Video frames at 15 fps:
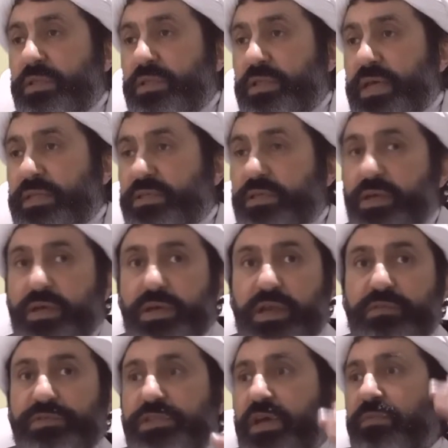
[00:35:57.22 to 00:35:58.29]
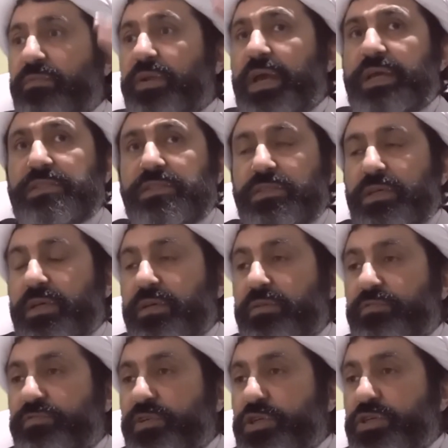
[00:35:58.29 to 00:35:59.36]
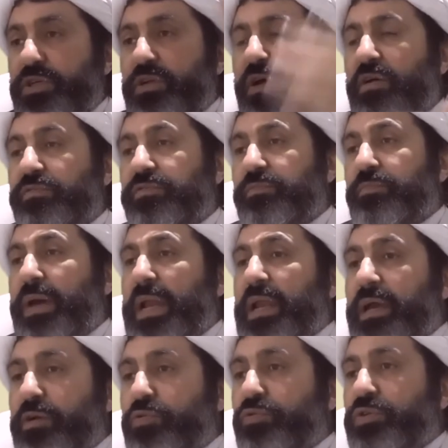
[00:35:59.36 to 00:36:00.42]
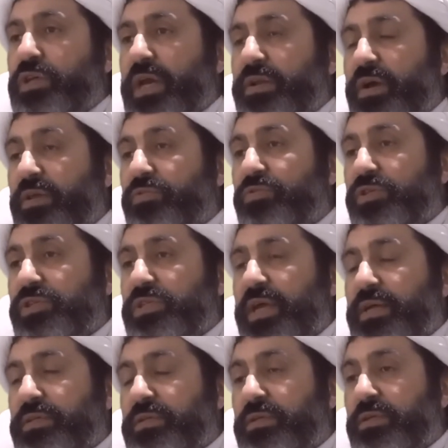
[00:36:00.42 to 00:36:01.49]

that if someone has vision of malakut can understand